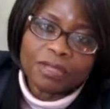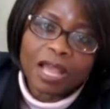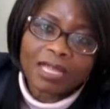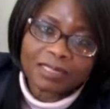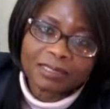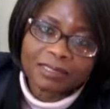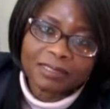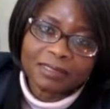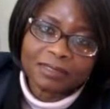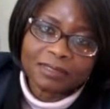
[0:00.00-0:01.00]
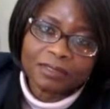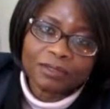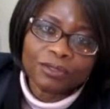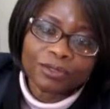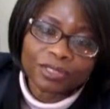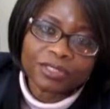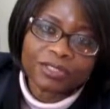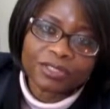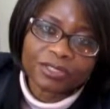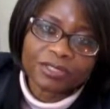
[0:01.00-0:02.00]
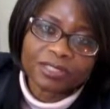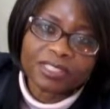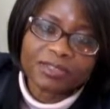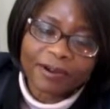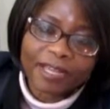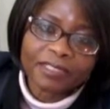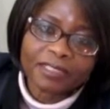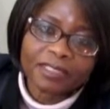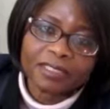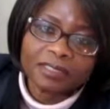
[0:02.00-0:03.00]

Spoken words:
us, your sisters in Christ.